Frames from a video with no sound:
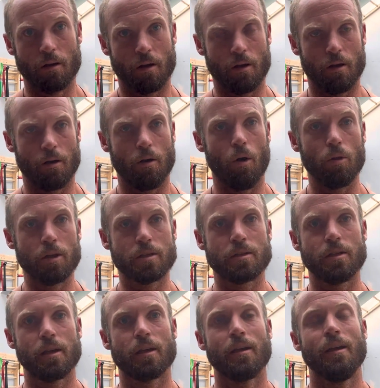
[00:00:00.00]

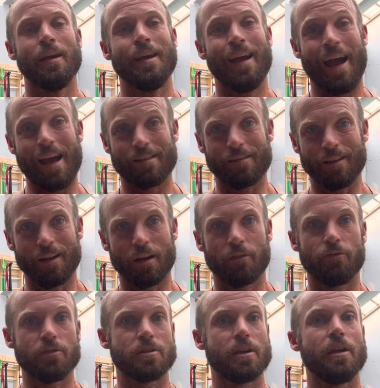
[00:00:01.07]
holistic athletic
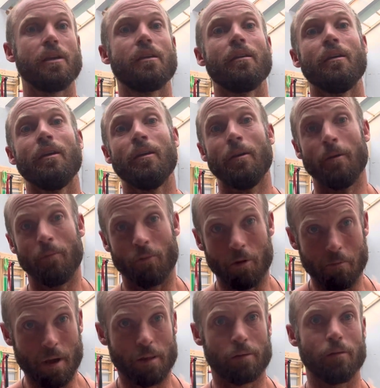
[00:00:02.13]
physique, the
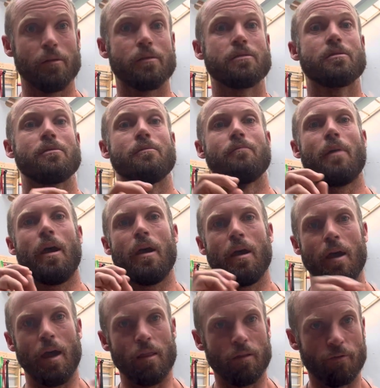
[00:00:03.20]
methods,
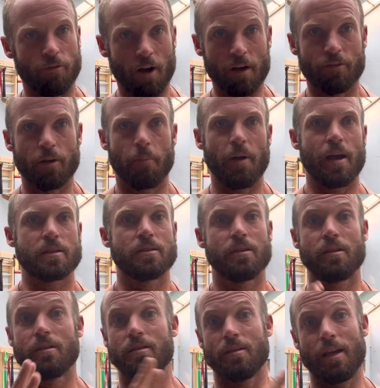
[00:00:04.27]
and the 5
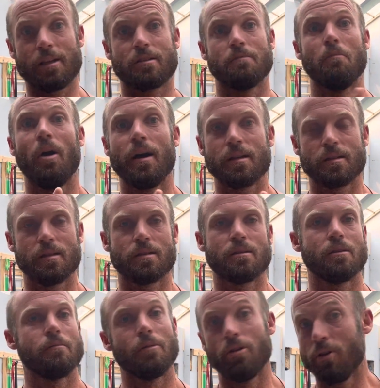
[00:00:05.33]
capacities. That's my
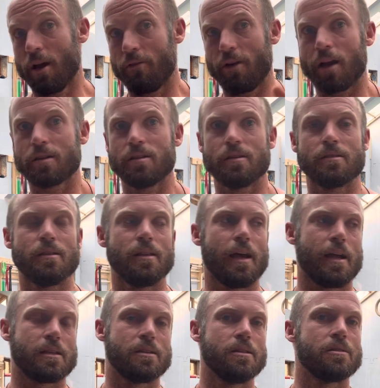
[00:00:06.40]
system, and you have access to
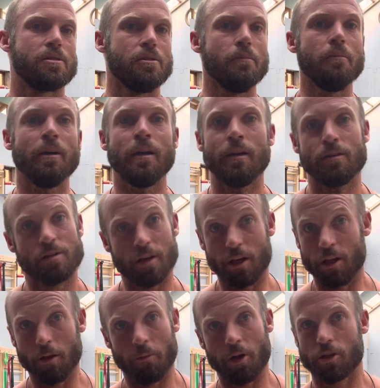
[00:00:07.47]
that system to get
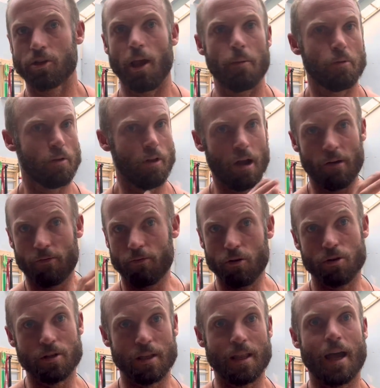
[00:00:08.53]
you in the best shape of your life
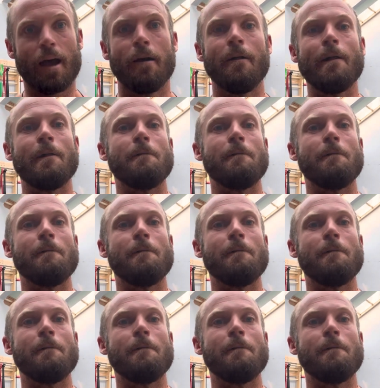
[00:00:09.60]
using that.